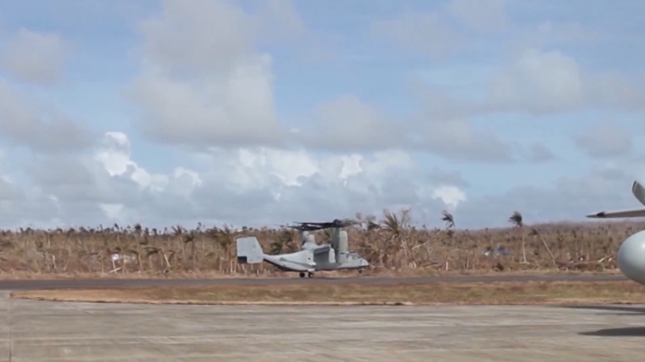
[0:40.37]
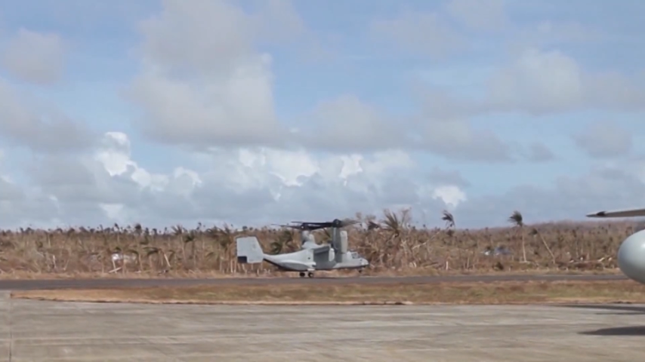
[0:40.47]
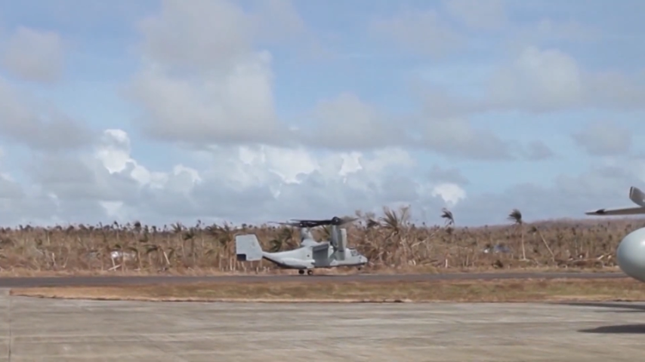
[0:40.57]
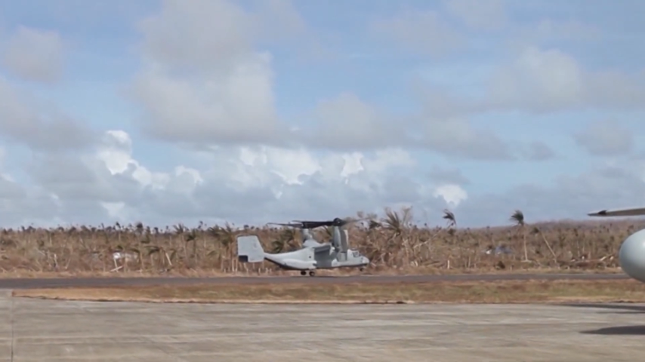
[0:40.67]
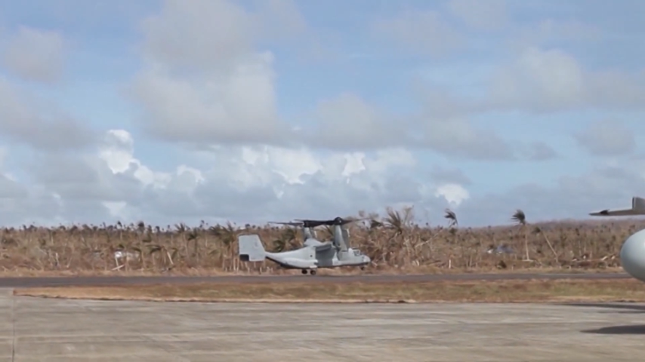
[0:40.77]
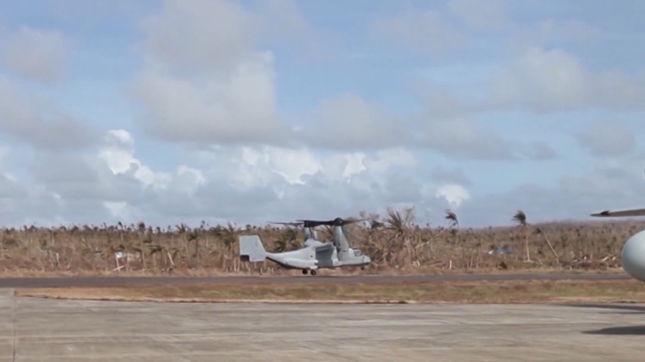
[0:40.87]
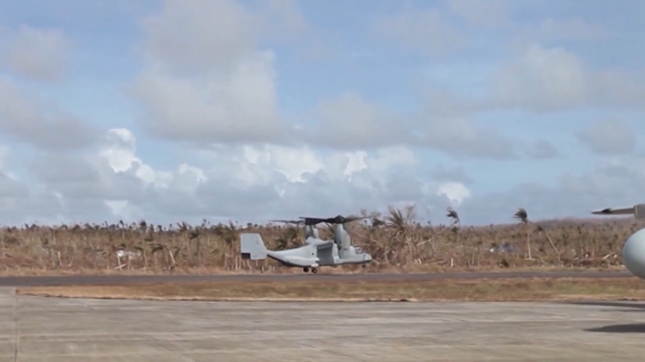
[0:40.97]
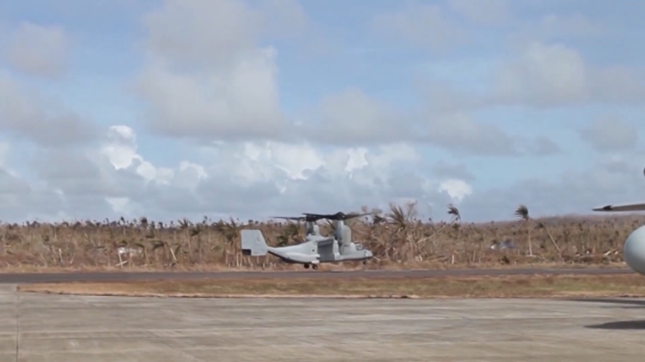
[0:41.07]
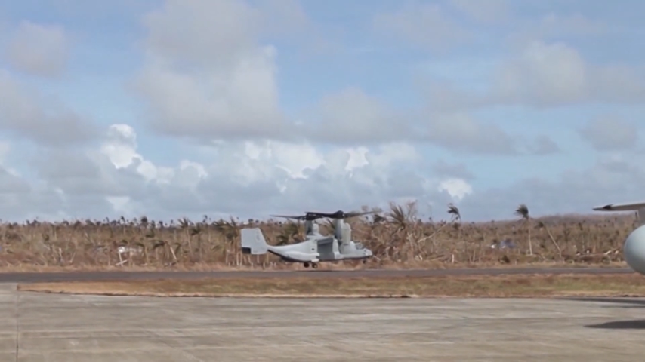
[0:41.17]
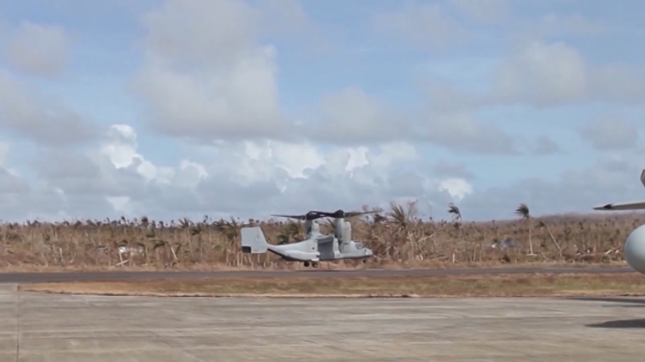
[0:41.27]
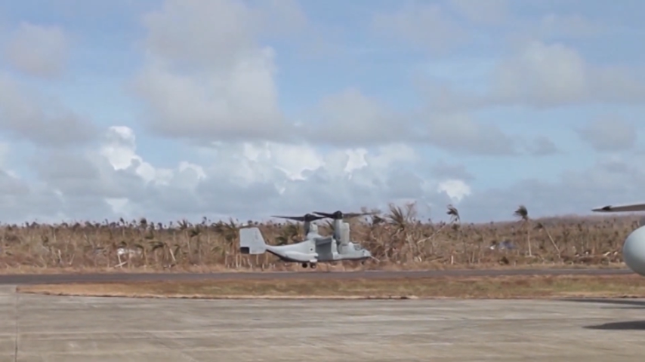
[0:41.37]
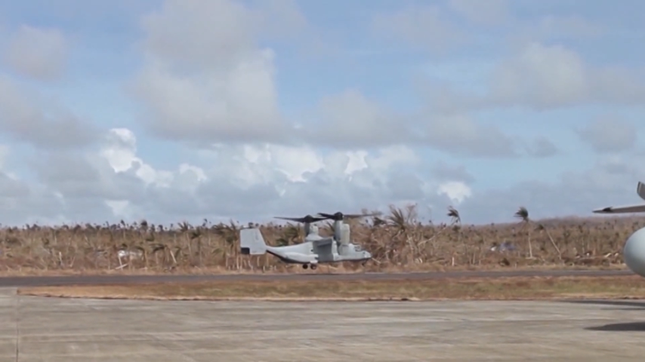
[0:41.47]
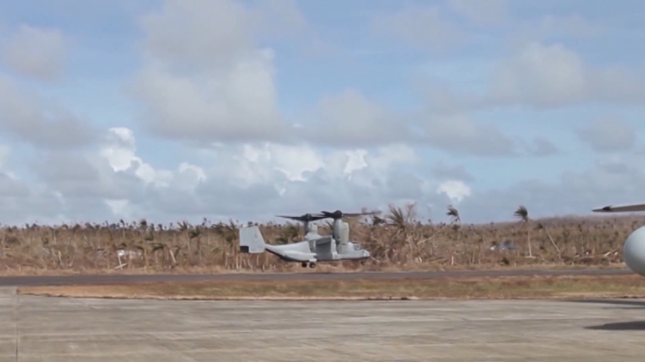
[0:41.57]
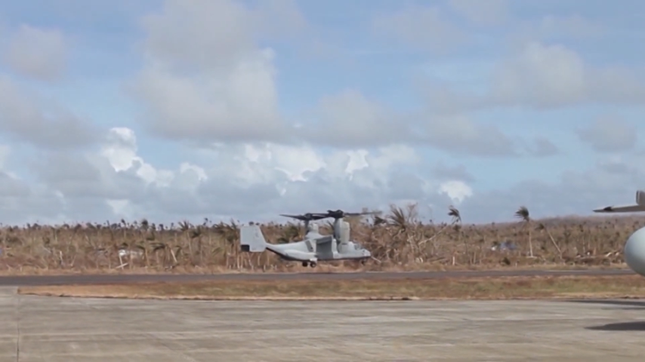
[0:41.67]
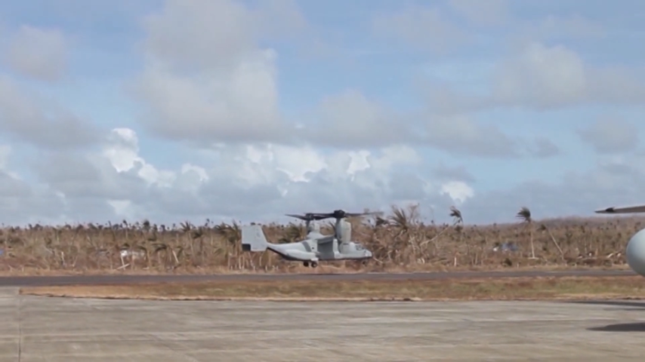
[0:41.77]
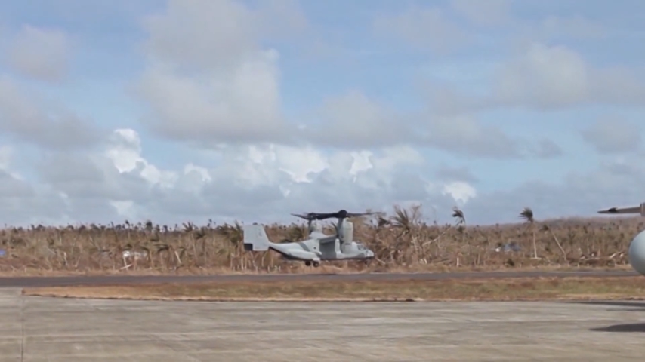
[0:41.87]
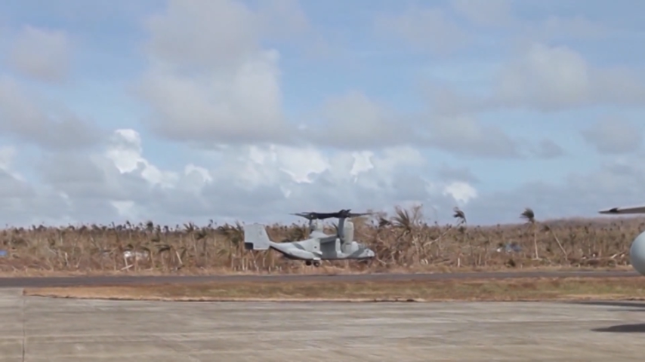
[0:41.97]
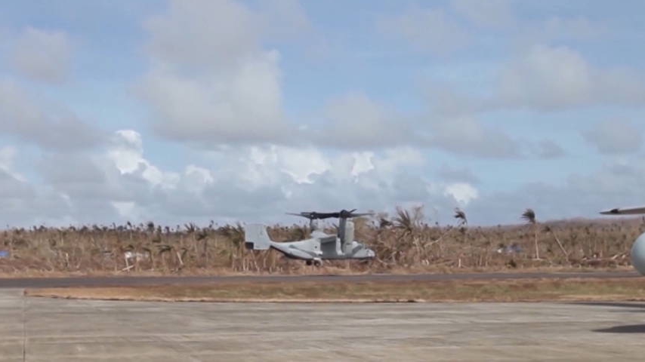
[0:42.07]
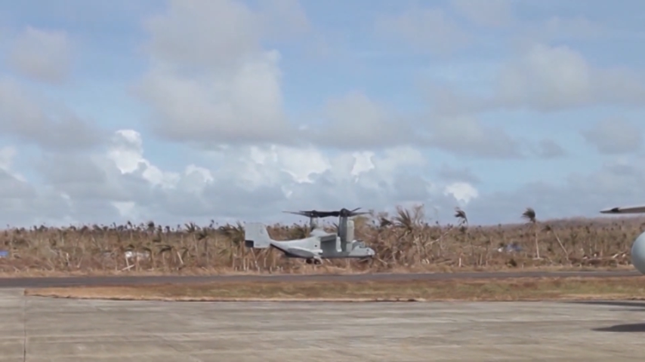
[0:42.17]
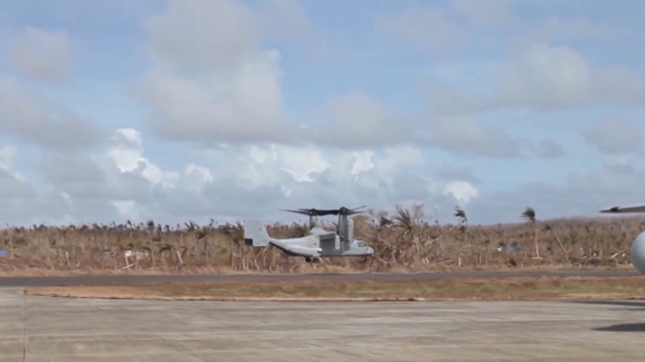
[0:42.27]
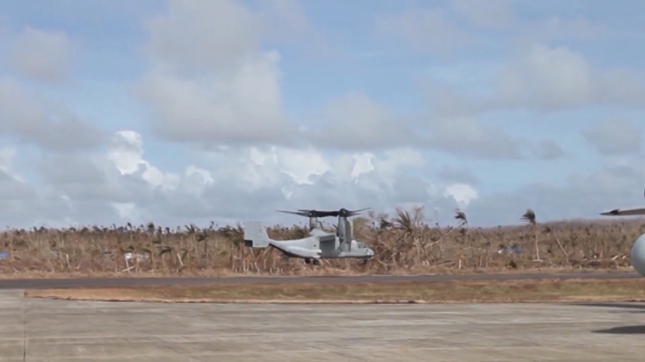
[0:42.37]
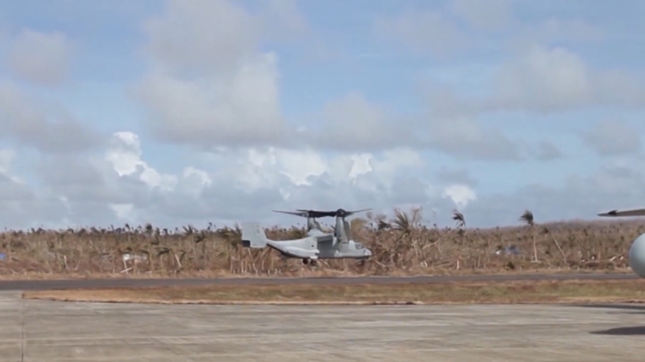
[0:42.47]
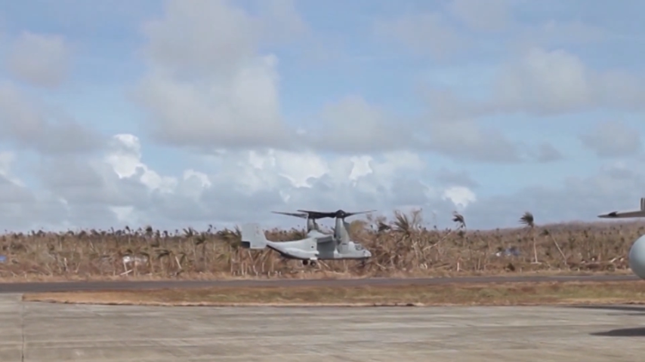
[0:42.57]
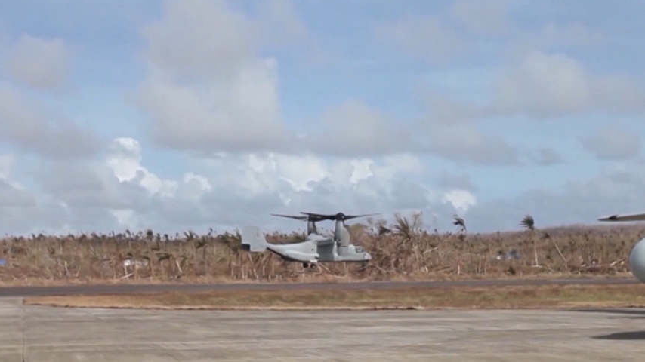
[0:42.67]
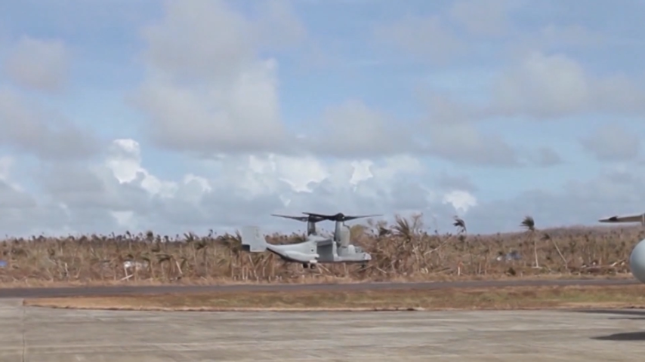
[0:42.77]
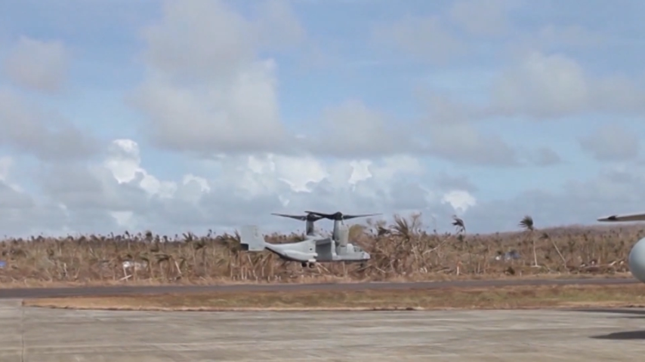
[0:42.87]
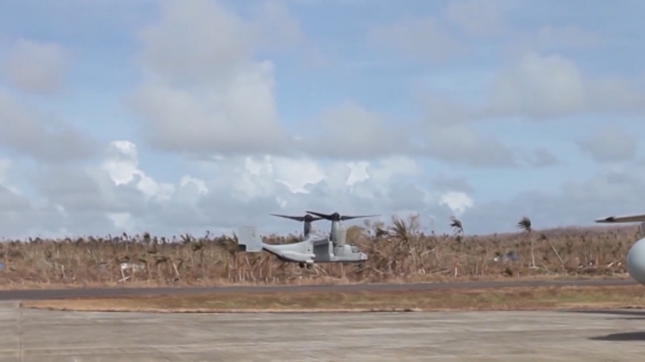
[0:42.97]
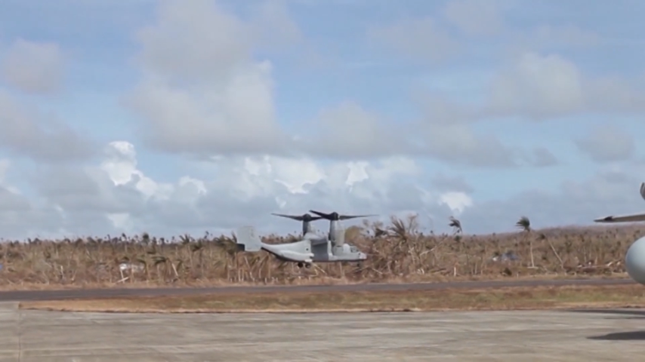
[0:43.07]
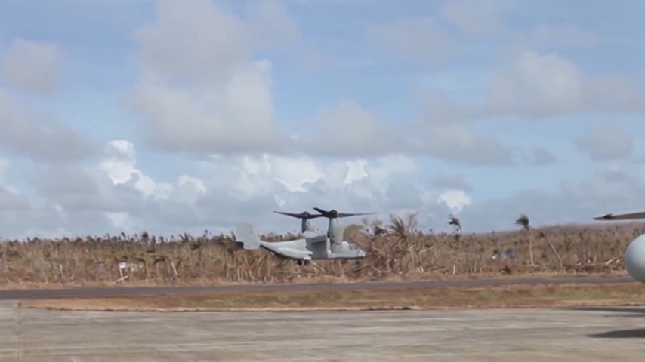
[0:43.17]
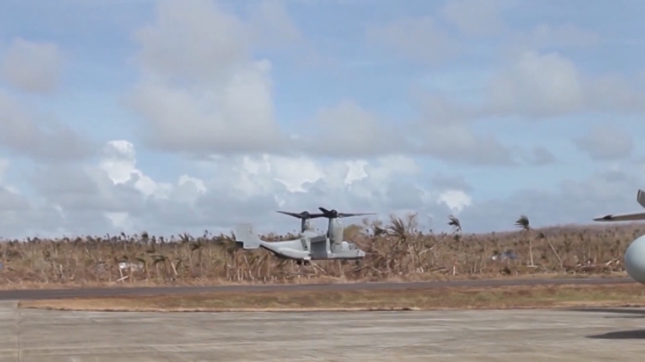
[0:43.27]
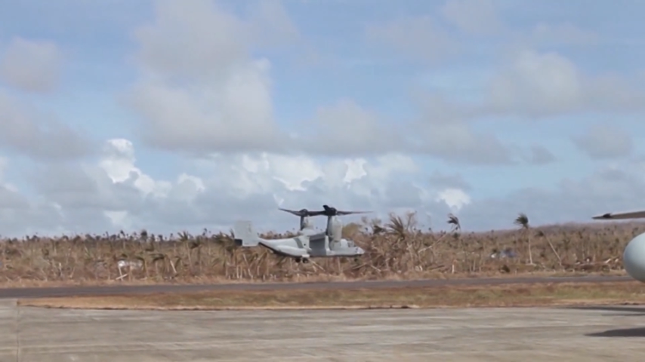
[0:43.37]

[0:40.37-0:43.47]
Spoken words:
No face is visible, so there are no lips to read.